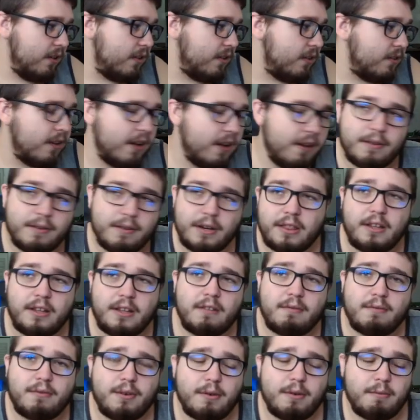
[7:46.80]

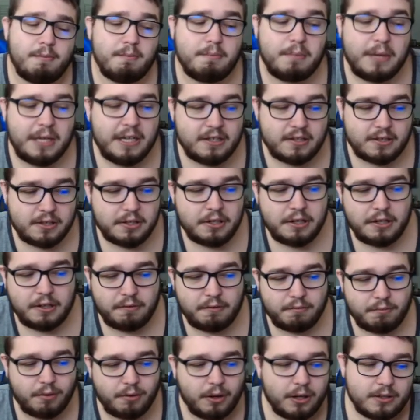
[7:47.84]
Everything from
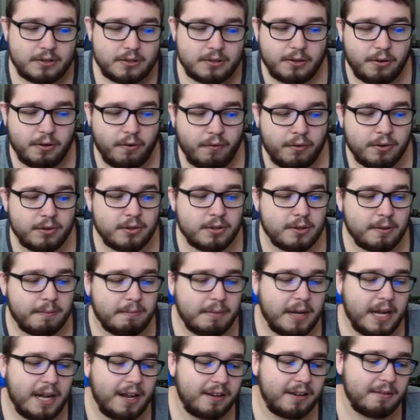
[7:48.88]
PC runs over to
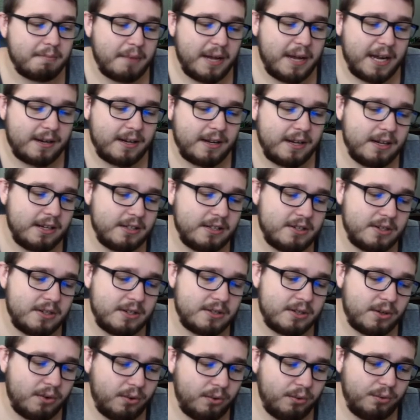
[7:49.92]
Mac. Mac has
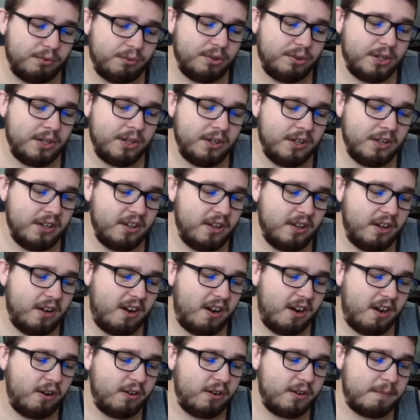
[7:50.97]
its own
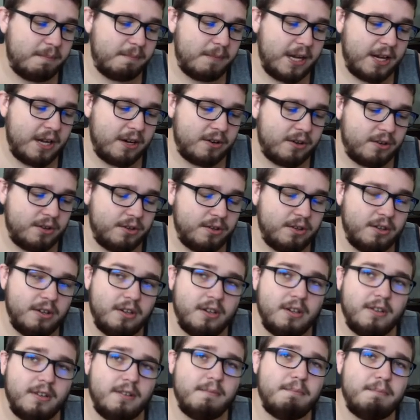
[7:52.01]
automator
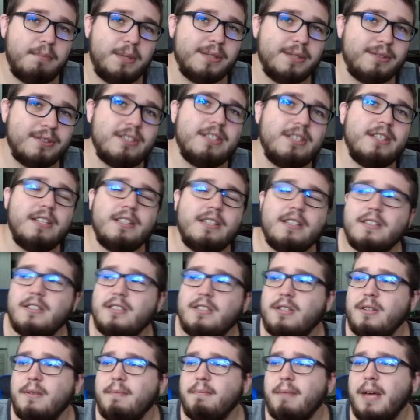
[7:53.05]
built
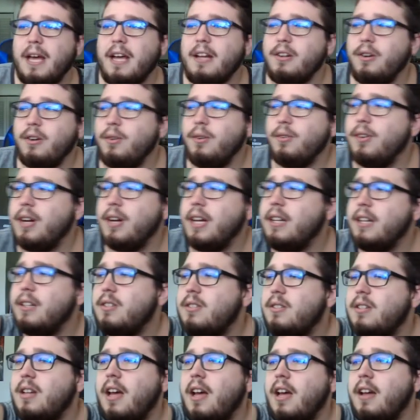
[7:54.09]
into Mac
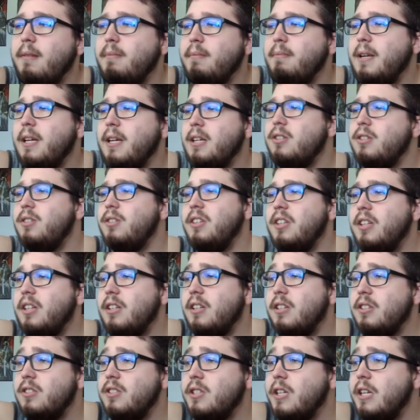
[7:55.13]
OS. I'm actually
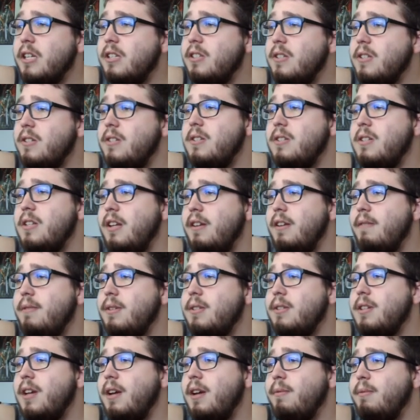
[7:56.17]
going to check to see if
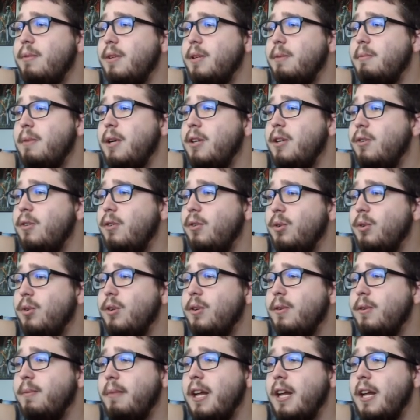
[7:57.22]
it's on one of my
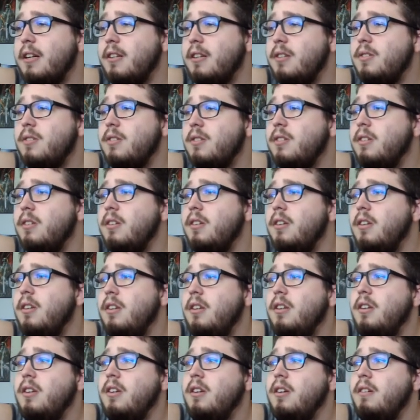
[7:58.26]
older Macs
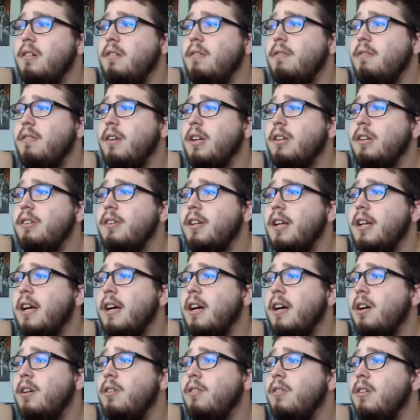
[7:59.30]
right
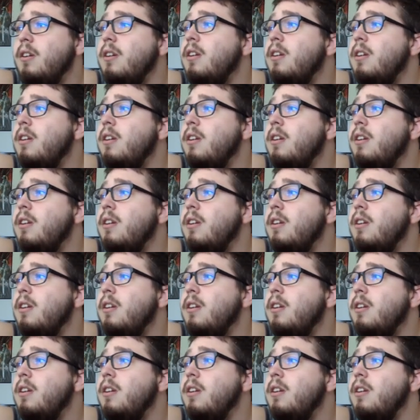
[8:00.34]
now.